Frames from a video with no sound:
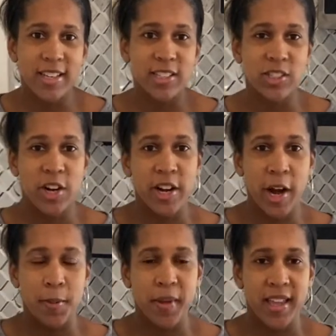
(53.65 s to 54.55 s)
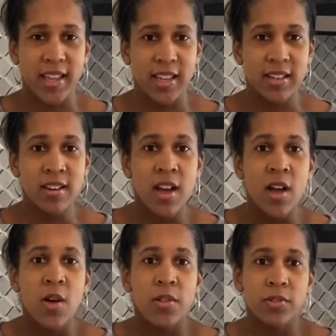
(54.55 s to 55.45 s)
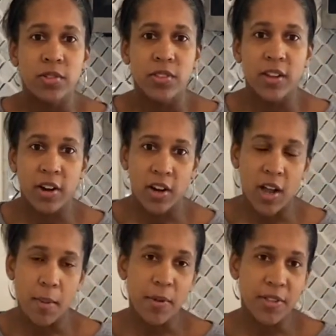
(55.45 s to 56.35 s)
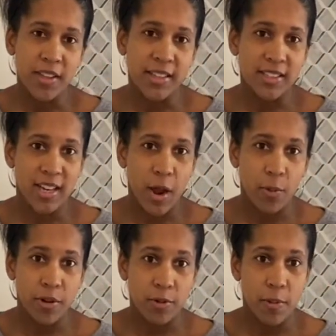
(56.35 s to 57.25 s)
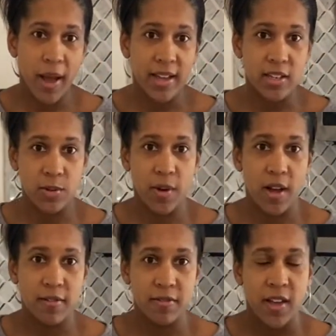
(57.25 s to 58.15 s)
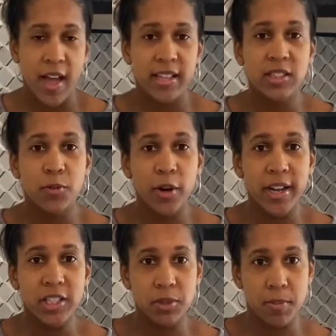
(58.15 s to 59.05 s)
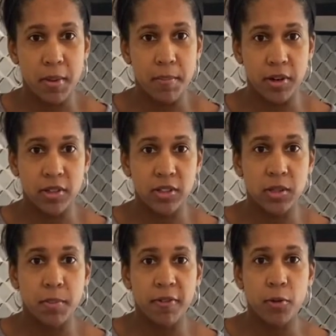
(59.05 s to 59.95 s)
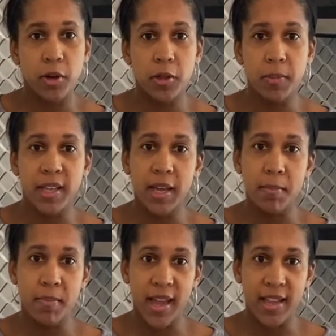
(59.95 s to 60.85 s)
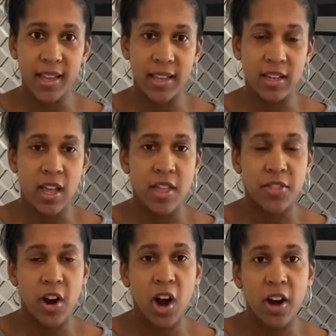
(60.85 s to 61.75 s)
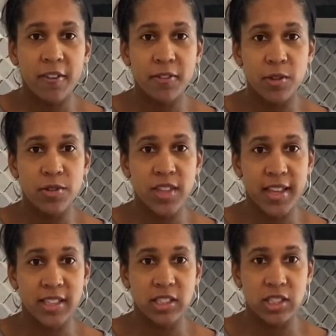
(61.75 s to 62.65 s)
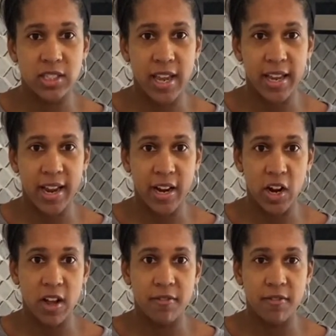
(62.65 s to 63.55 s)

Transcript: to start our baking, there are a couple things that I want to remind you of. As 4-H members, before you begin baking, there are a few things to take care of.